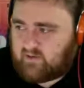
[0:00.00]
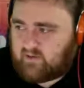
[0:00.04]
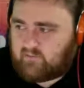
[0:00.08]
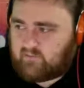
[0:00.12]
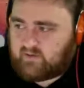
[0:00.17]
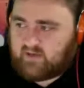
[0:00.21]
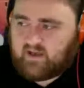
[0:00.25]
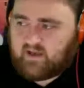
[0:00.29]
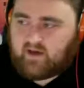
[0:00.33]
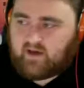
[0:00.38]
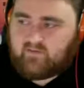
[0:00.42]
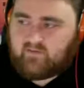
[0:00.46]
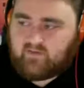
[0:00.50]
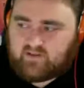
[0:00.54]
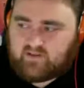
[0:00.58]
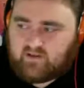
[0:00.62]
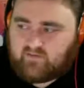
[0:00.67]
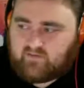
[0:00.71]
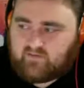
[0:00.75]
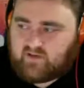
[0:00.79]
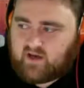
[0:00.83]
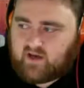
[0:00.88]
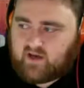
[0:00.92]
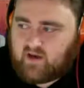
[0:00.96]
I'm going to
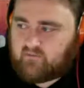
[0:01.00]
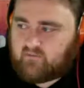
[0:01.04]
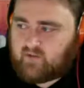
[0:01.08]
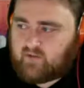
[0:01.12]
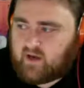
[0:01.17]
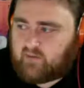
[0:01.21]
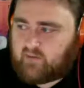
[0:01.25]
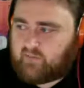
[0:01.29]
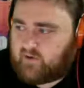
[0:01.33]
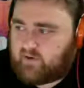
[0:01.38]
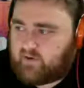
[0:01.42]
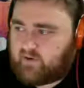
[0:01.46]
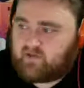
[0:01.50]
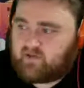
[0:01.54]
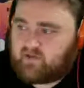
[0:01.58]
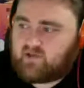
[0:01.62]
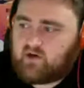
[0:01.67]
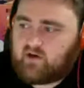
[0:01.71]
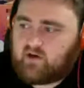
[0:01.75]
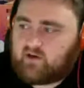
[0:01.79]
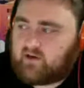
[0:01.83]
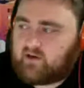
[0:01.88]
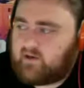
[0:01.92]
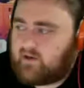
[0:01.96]
have a tough time not
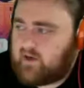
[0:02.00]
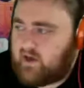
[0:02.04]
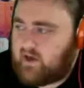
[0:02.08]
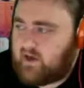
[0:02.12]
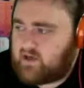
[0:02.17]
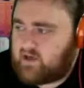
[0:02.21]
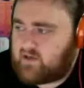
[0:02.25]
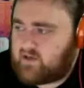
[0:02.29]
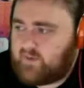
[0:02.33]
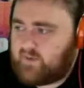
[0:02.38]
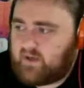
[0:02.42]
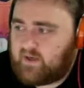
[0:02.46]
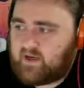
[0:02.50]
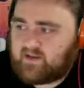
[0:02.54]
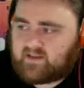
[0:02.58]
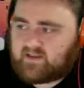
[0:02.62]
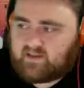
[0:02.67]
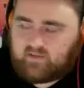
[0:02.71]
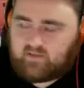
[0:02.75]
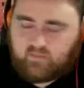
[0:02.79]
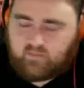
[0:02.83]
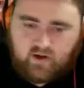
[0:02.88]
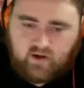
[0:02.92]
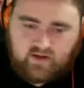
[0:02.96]
playing the Shark and Cash
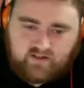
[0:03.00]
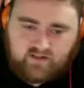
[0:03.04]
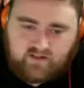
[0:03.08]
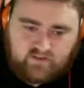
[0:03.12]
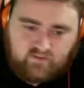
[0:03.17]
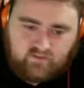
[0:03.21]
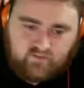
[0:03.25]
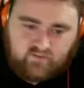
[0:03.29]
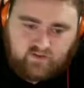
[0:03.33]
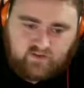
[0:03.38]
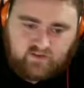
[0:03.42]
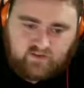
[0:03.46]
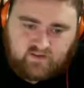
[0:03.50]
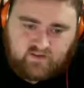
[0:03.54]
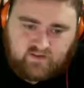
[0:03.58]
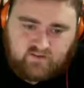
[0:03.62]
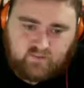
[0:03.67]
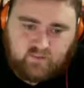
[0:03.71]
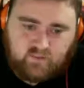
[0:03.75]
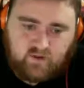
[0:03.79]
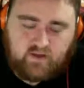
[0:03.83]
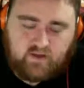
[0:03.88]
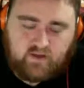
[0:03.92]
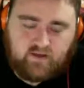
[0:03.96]
because of the price
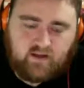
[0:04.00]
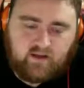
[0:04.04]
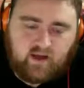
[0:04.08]
difference,